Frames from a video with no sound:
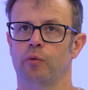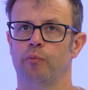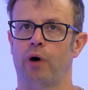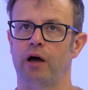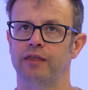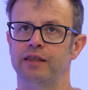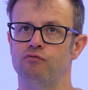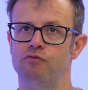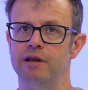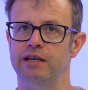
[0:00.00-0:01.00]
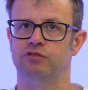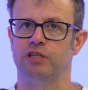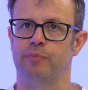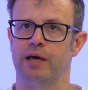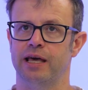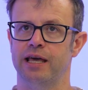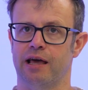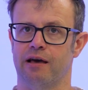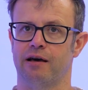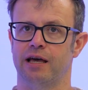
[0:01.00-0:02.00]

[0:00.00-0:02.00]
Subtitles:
But I think the really interesting bit here